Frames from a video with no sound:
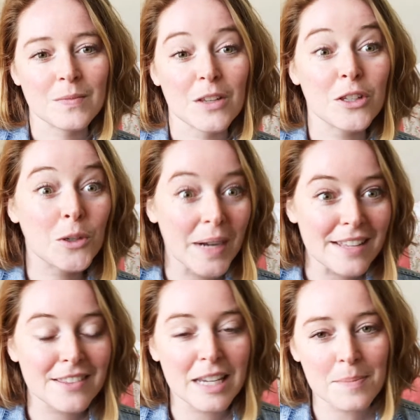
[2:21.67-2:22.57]
The
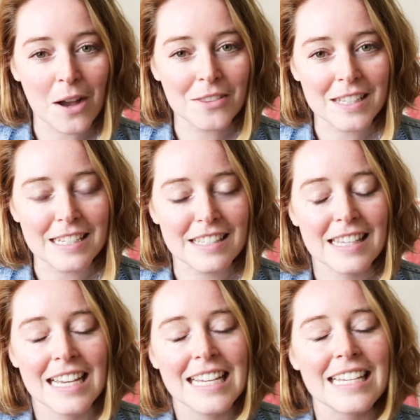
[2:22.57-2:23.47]
great thing about this
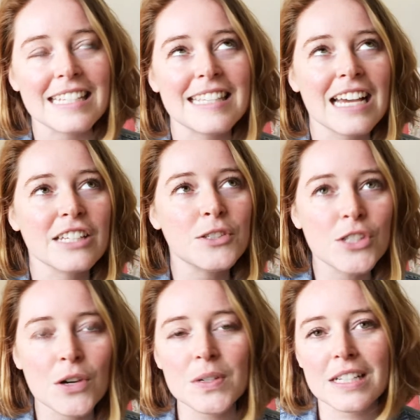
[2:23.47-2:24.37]
is that you
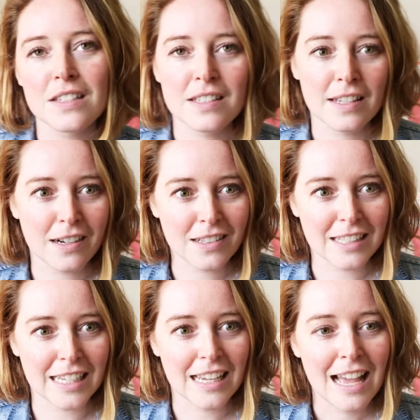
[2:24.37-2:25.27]
don't
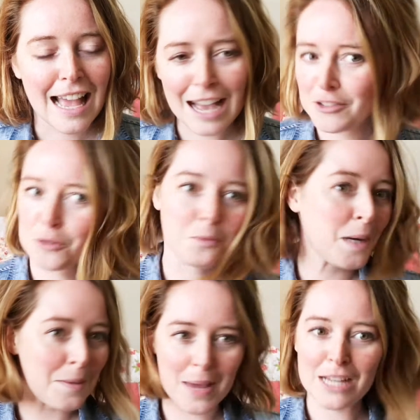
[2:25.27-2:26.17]
necessarily have to
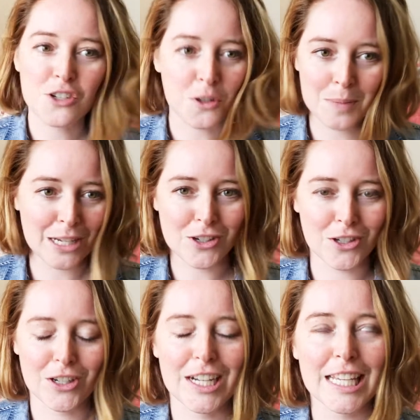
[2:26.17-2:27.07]
repaint your
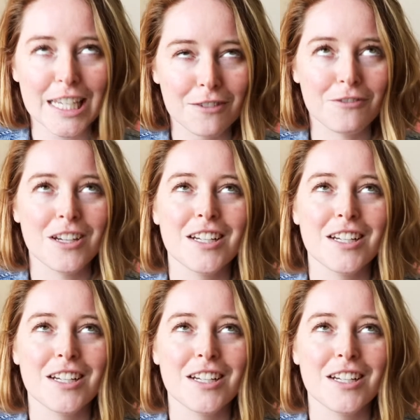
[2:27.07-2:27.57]
picture if